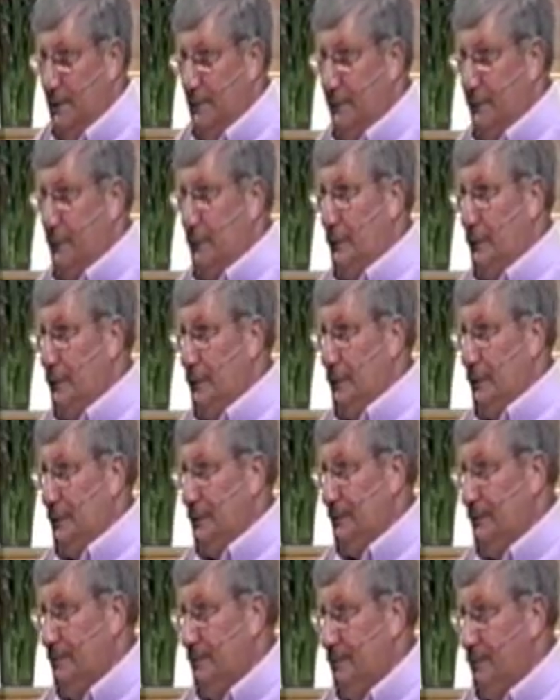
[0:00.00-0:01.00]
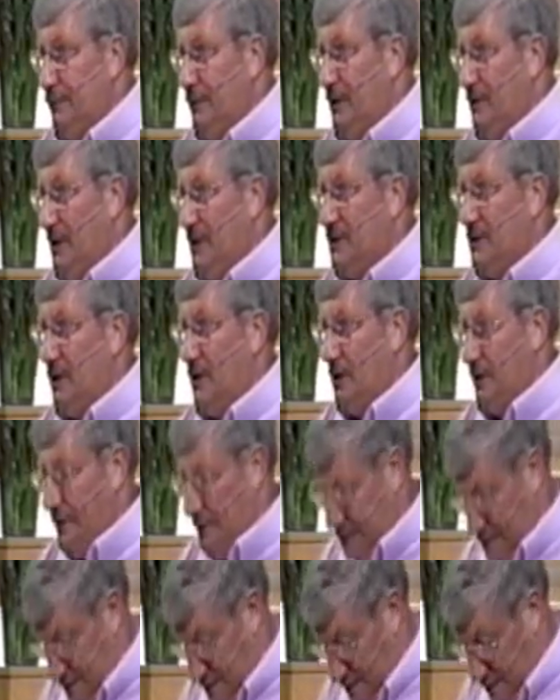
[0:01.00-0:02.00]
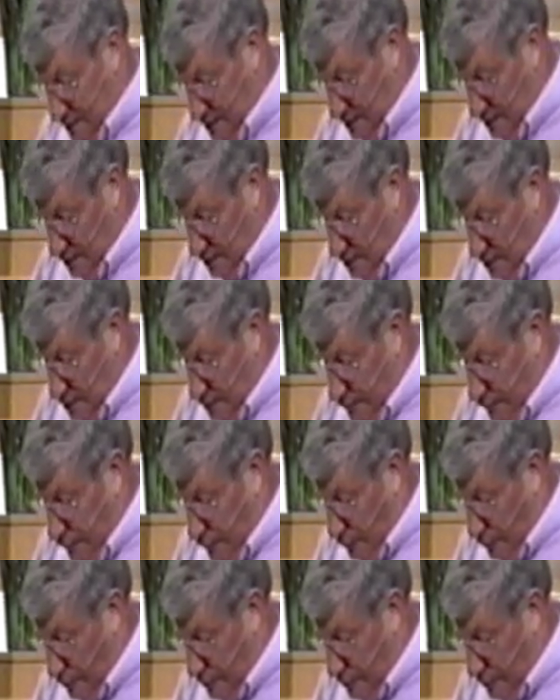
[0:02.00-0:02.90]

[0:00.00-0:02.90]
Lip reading: for pretty much all of us. For